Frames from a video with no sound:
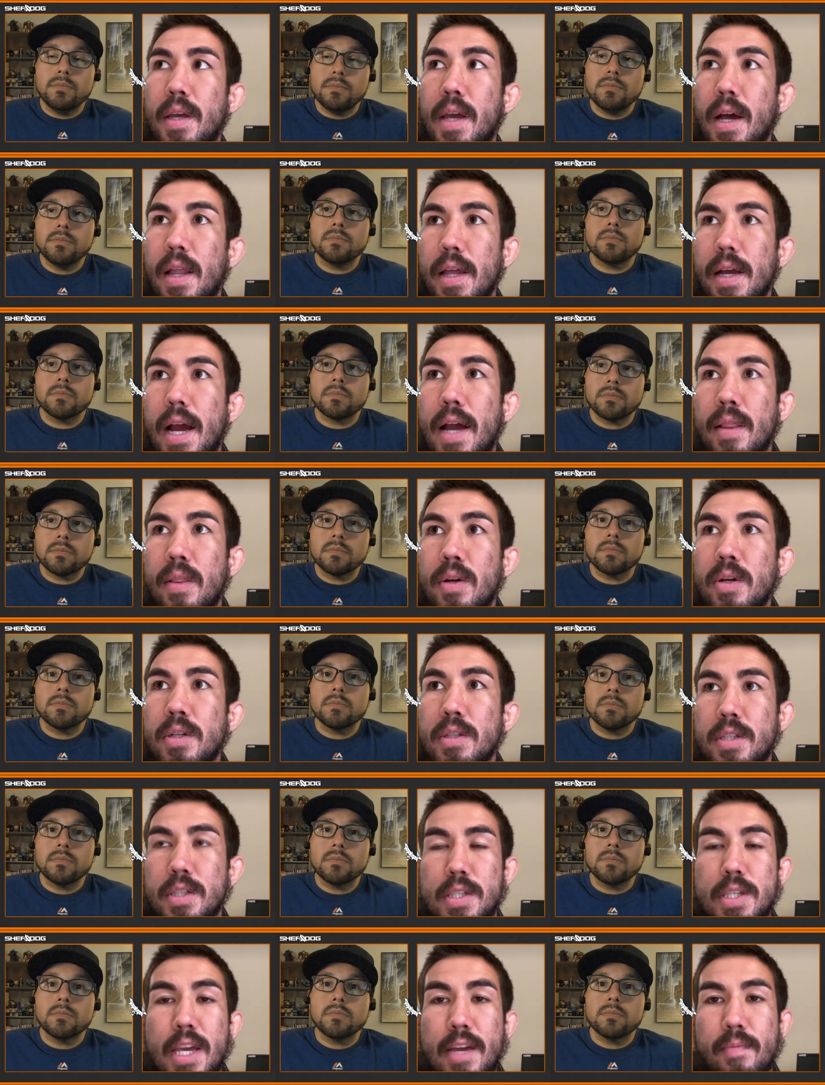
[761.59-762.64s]
Speaker 1: yeah, like, I learned
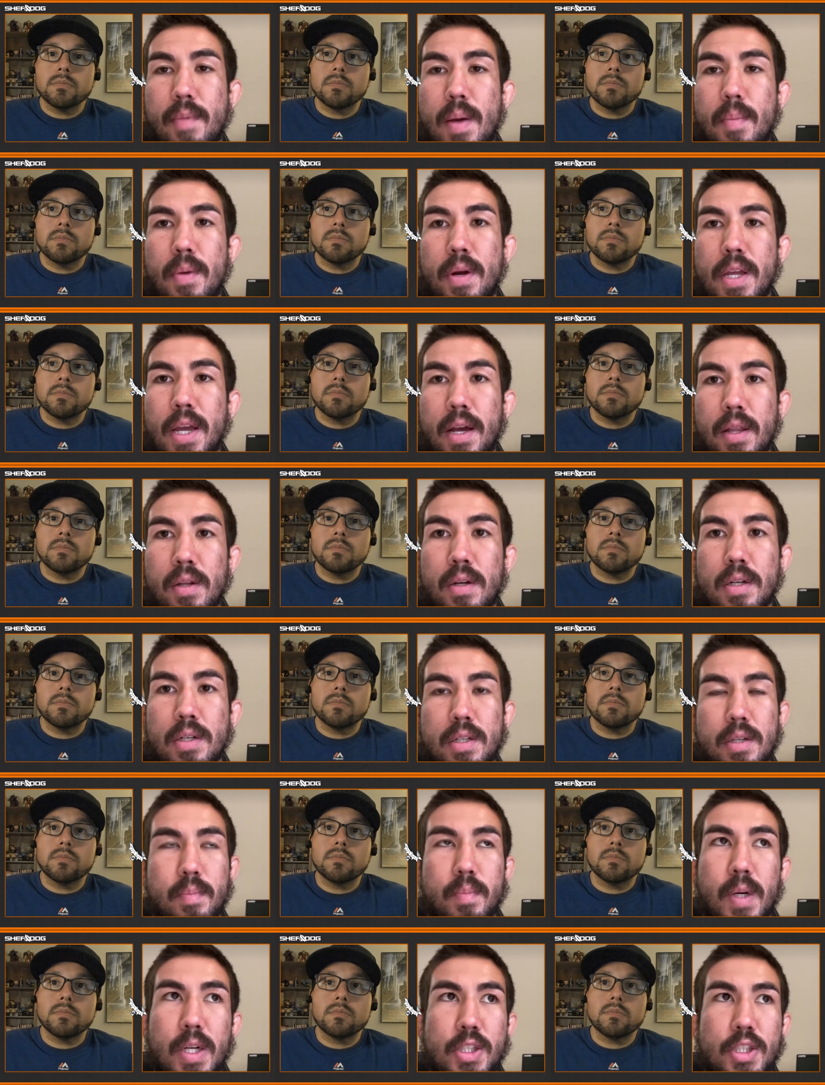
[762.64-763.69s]
to save my money. I learned to
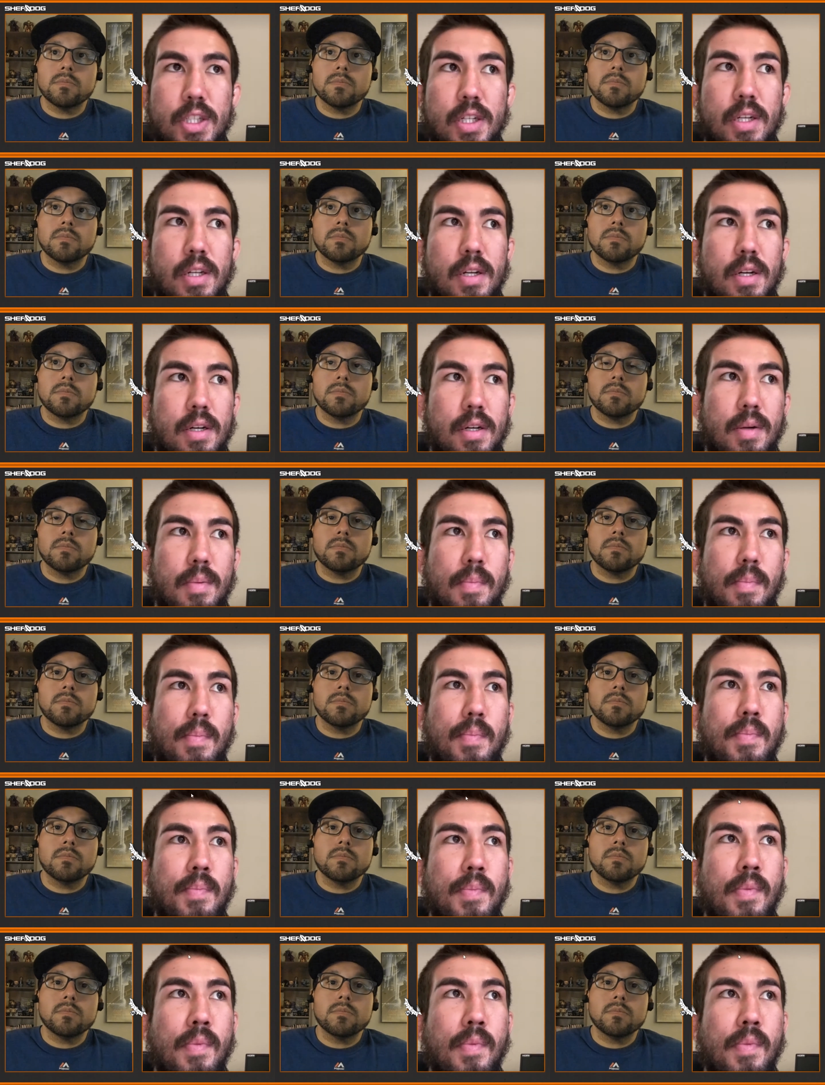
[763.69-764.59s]
budget. Um,